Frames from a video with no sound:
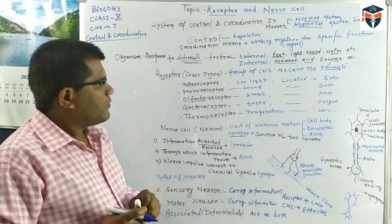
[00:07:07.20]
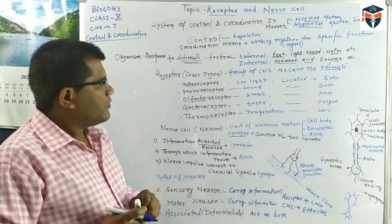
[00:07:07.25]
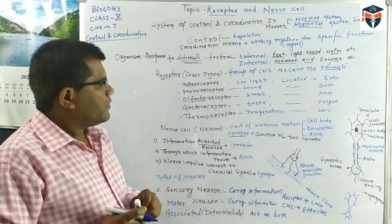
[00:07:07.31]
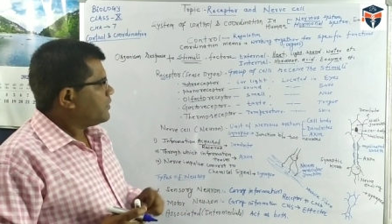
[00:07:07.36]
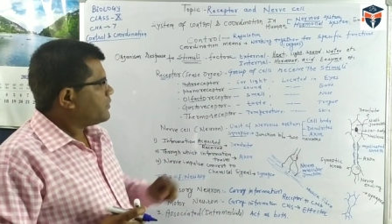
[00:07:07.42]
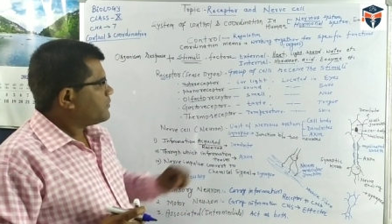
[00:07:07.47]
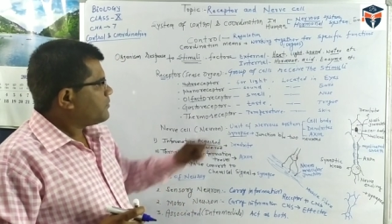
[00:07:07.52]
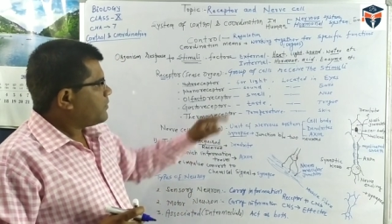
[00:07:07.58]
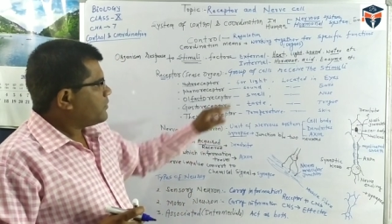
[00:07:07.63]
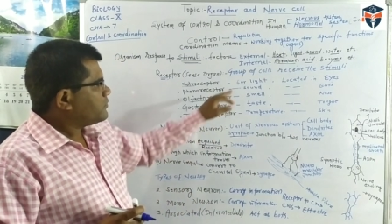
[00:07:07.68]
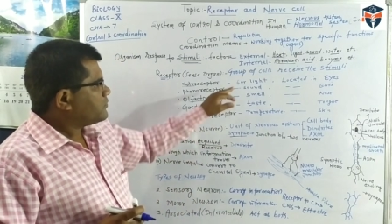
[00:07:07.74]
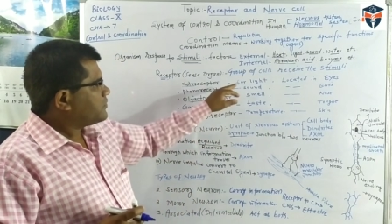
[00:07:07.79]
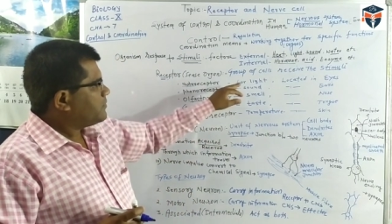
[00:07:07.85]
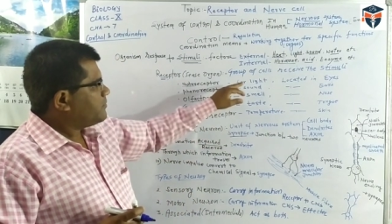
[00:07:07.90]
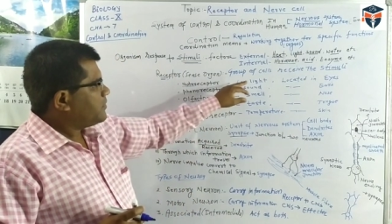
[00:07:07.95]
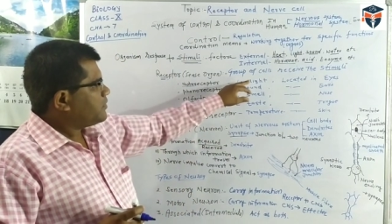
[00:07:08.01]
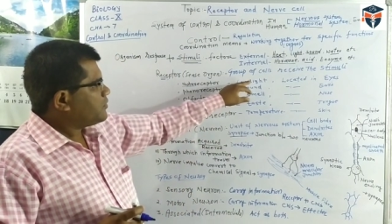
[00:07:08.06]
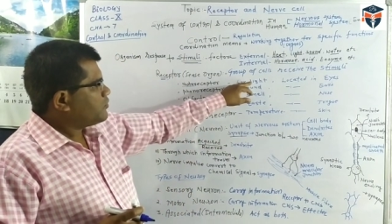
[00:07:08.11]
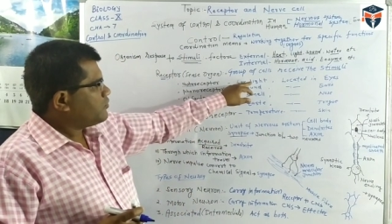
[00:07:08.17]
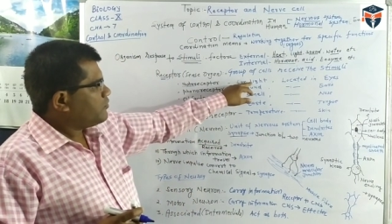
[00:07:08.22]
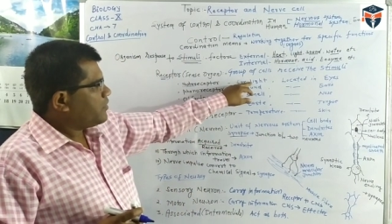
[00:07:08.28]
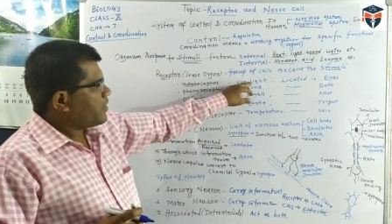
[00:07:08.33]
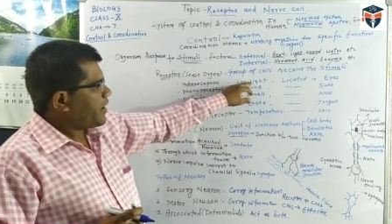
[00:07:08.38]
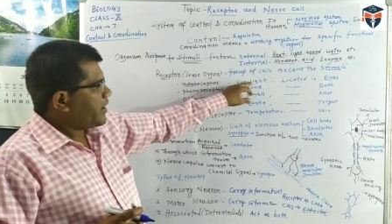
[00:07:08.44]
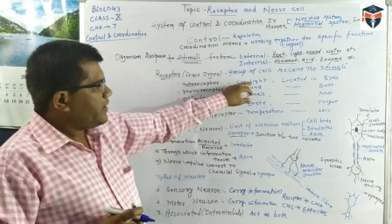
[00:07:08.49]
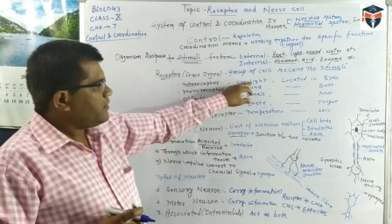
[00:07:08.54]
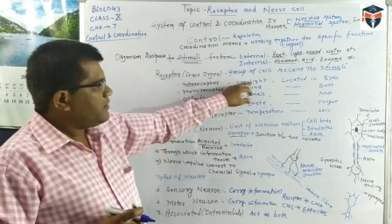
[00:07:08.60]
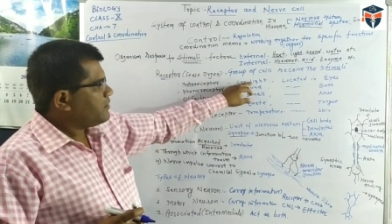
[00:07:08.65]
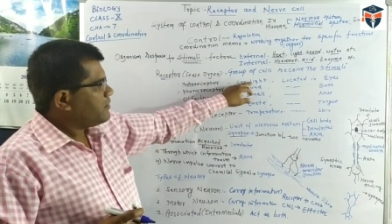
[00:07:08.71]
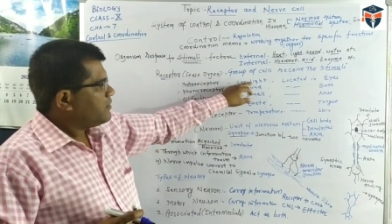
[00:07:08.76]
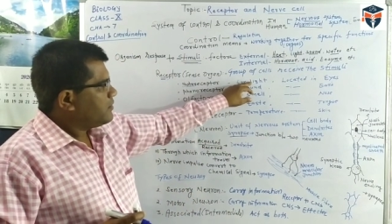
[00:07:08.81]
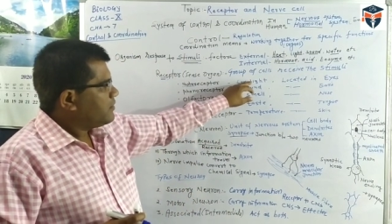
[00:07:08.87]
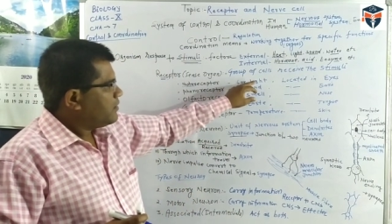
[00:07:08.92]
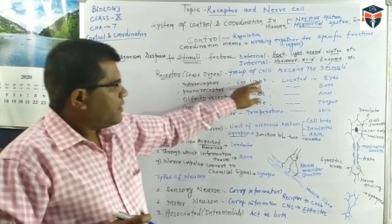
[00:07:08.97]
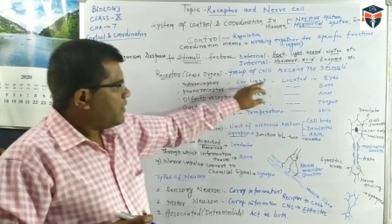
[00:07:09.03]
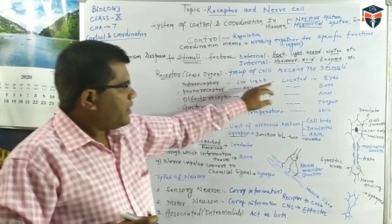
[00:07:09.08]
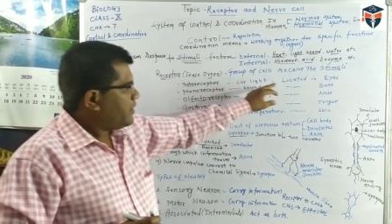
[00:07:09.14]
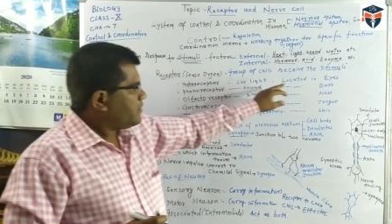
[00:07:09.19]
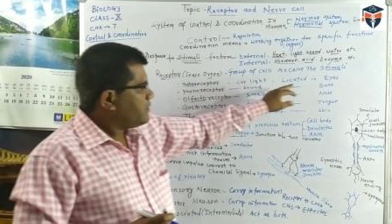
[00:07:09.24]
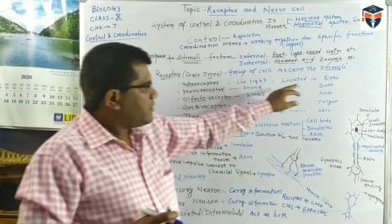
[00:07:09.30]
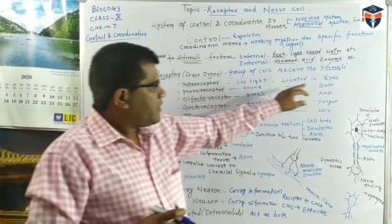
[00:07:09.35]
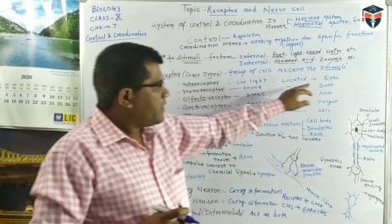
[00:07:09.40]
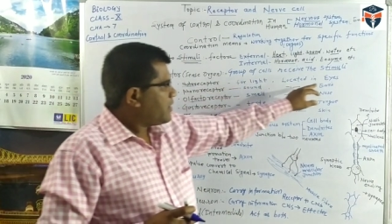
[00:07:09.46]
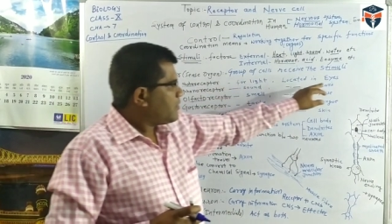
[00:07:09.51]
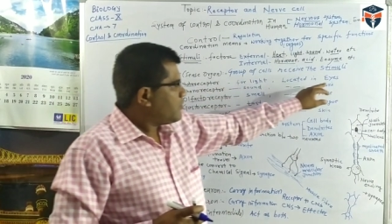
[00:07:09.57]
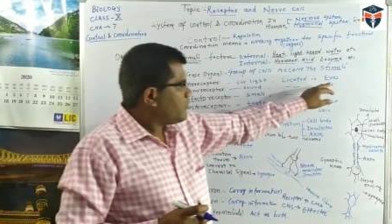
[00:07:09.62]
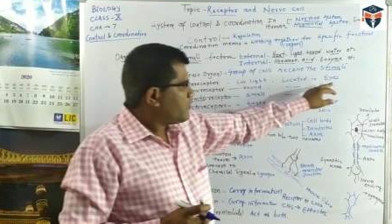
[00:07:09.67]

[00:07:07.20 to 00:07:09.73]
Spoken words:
responsible to light, and they are